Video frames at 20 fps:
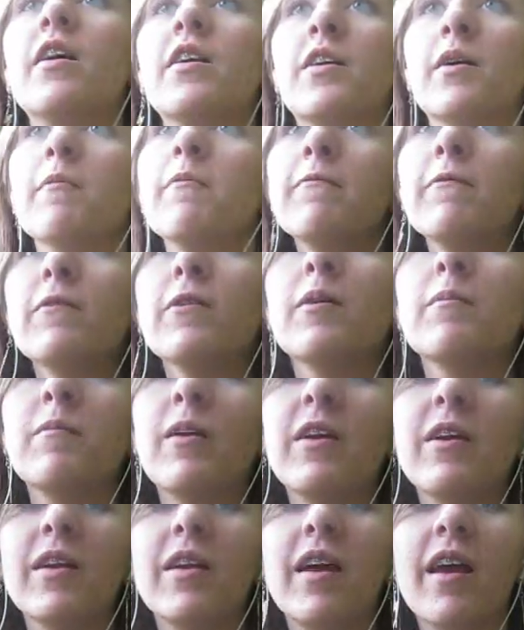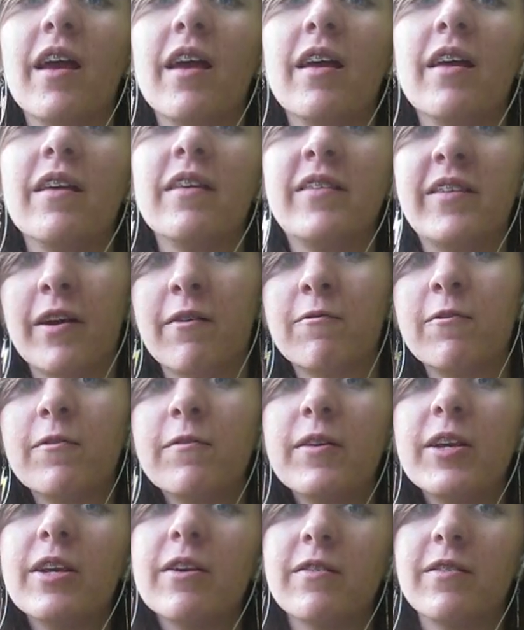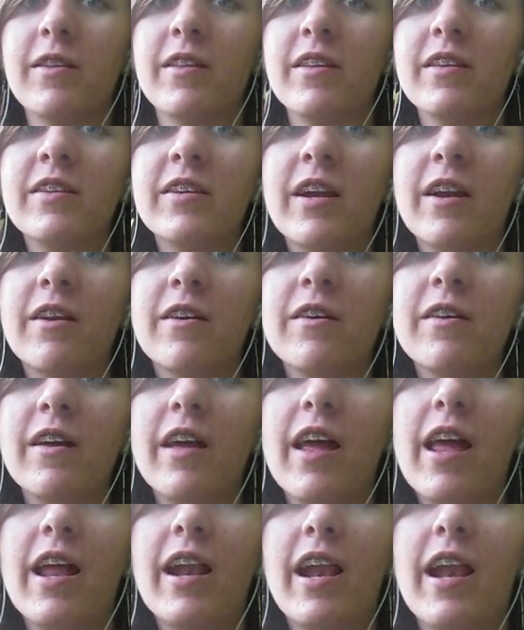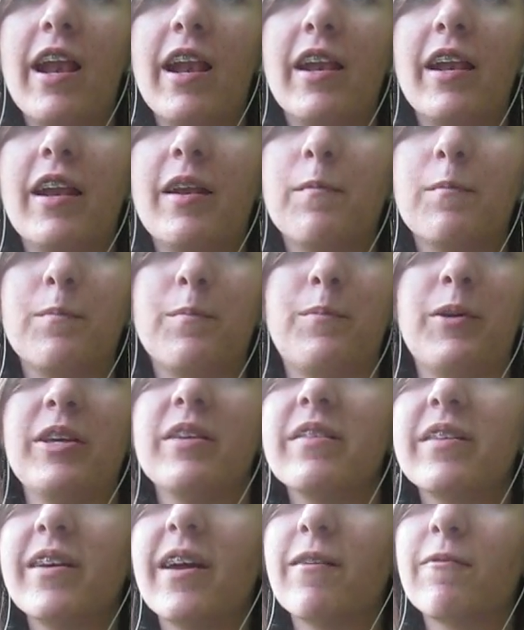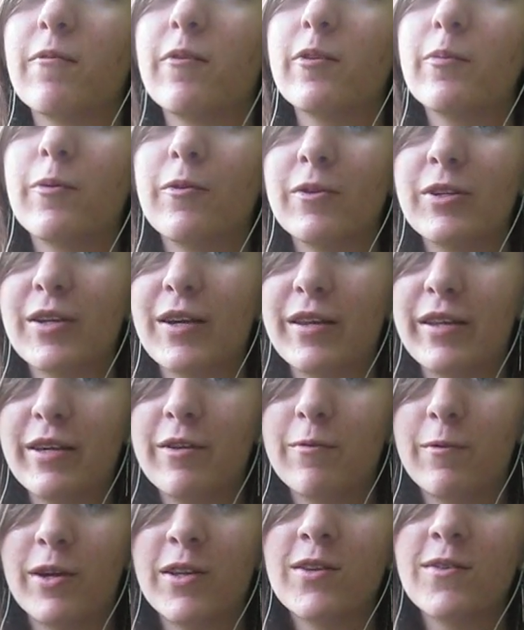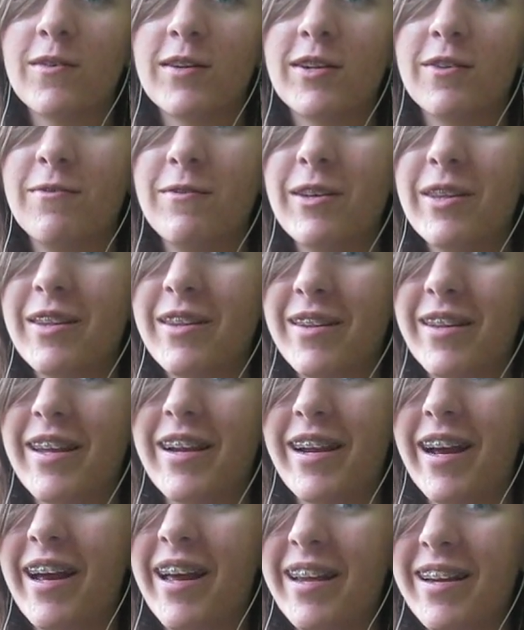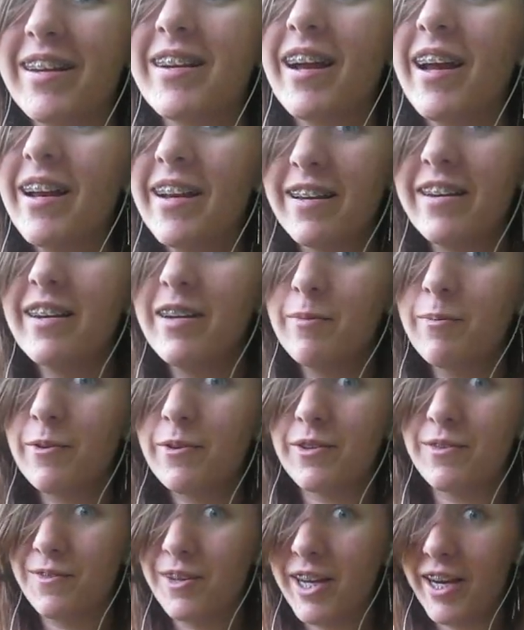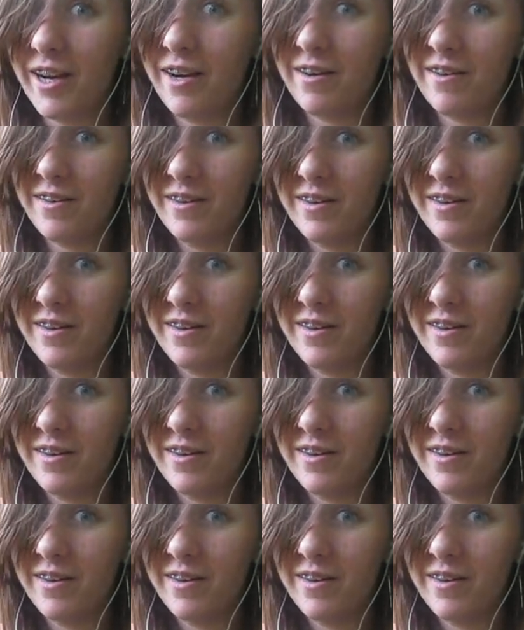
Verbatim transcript: Some of you had made several videos on this channel, and basically everyone's posted at least one, so I just feel like I kind of need to post a video.